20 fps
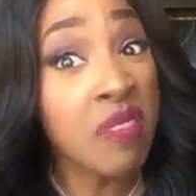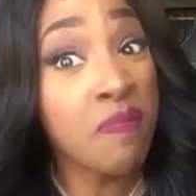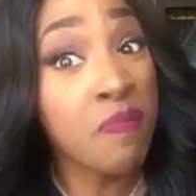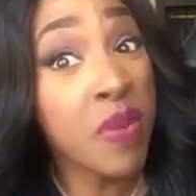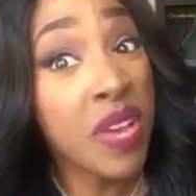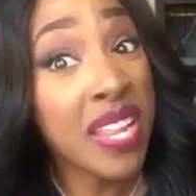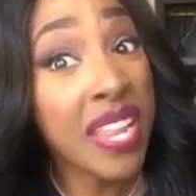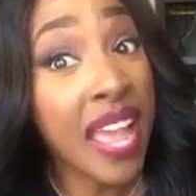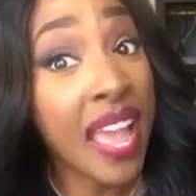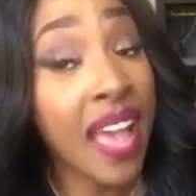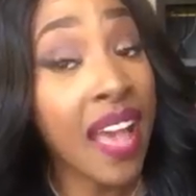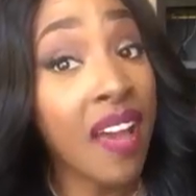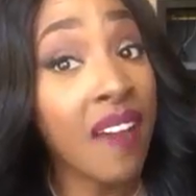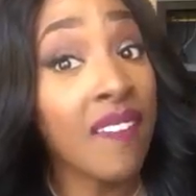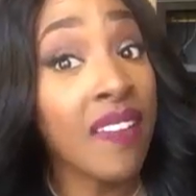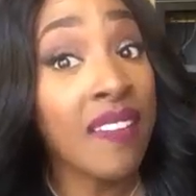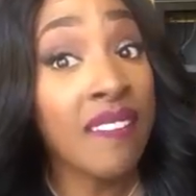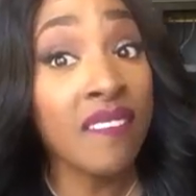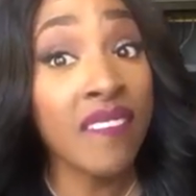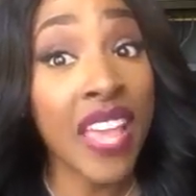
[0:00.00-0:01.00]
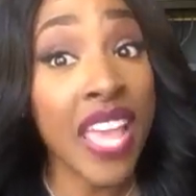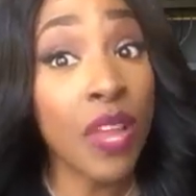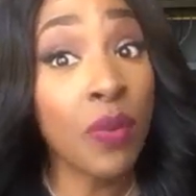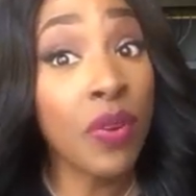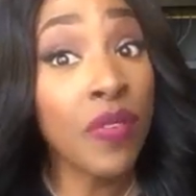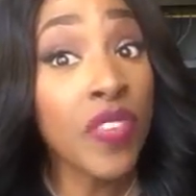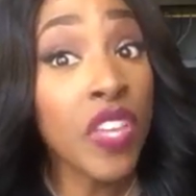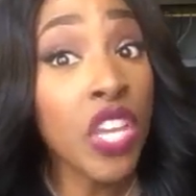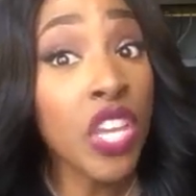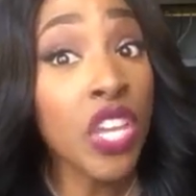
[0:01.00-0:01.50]
putting out fake
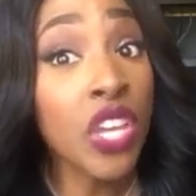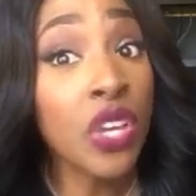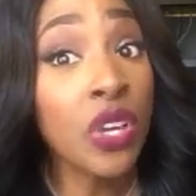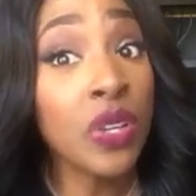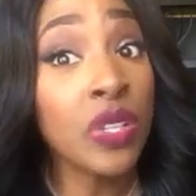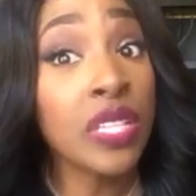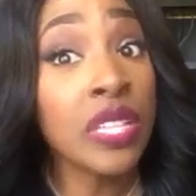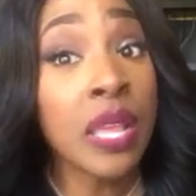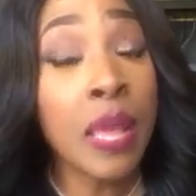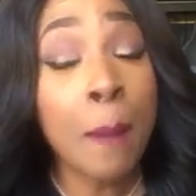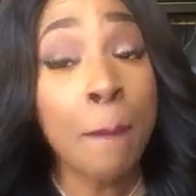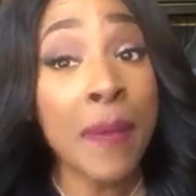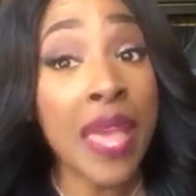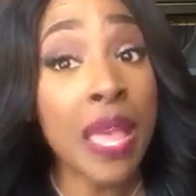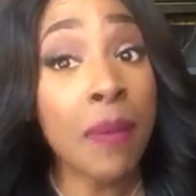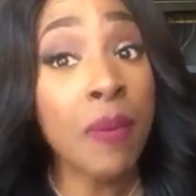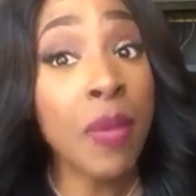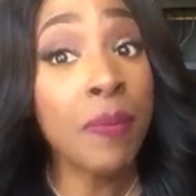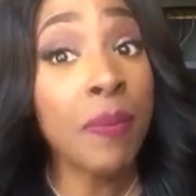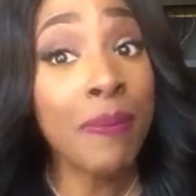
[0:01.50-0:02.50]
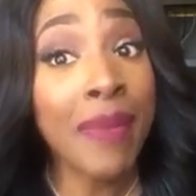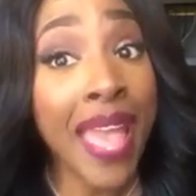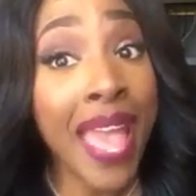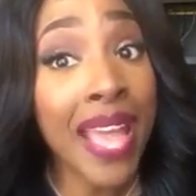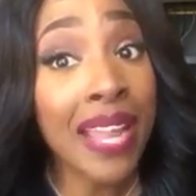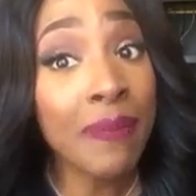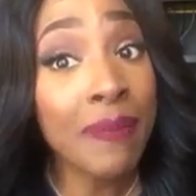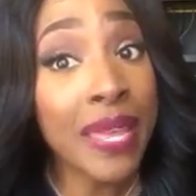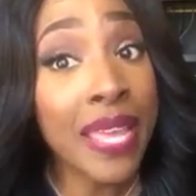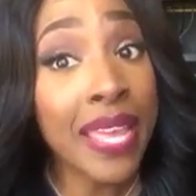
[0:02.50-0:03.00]
reviews, making people
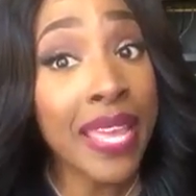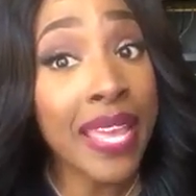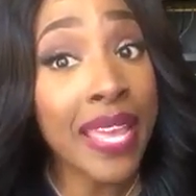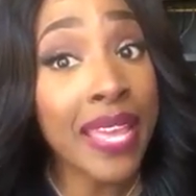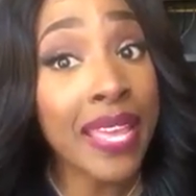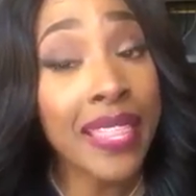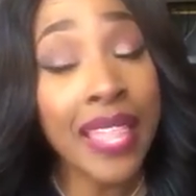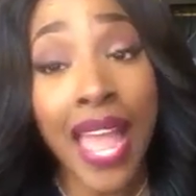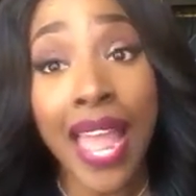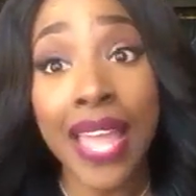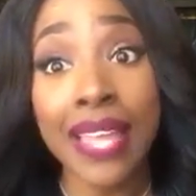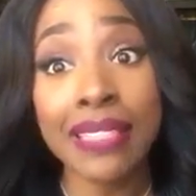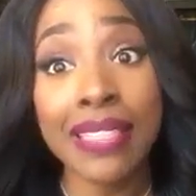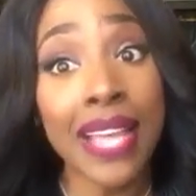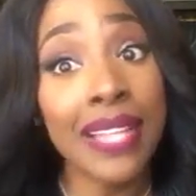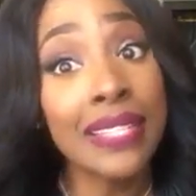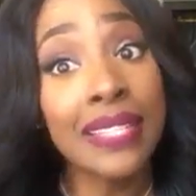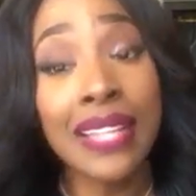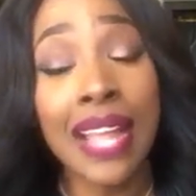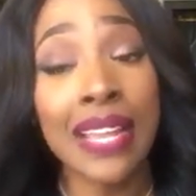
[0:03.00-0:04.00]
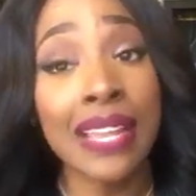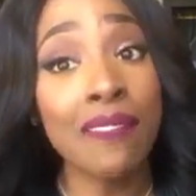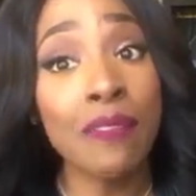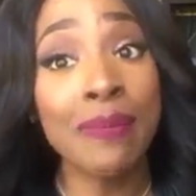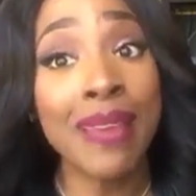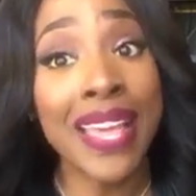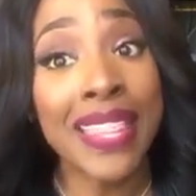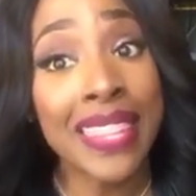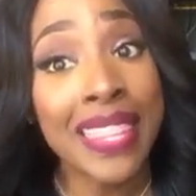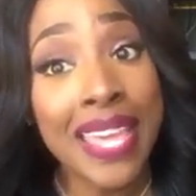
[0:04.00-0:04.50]
mad at me. Like, that's just not even
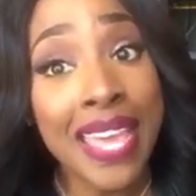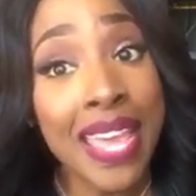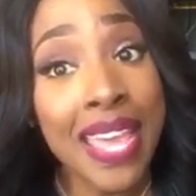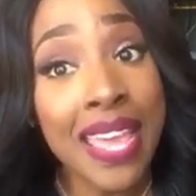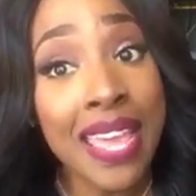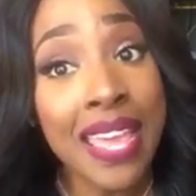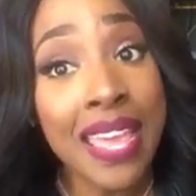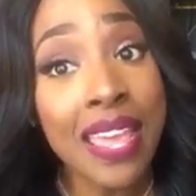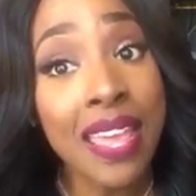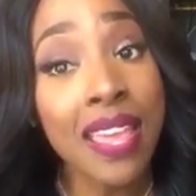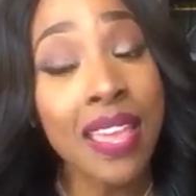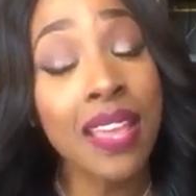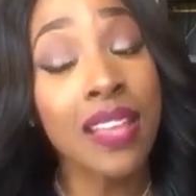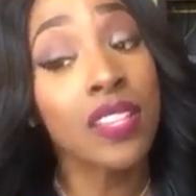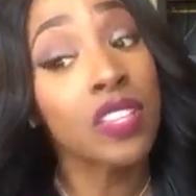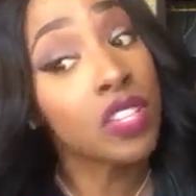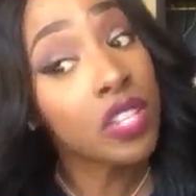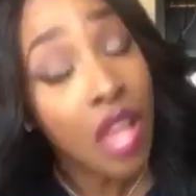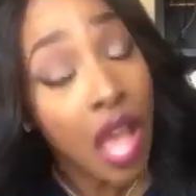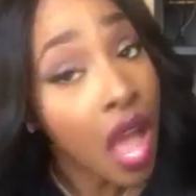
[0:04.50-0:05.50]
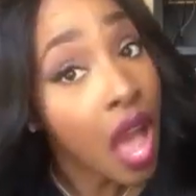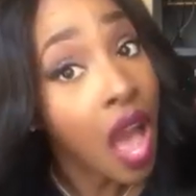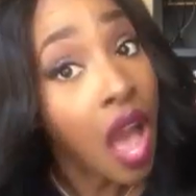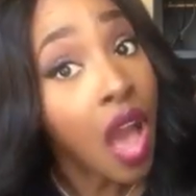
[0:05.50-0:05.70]
my thing. So,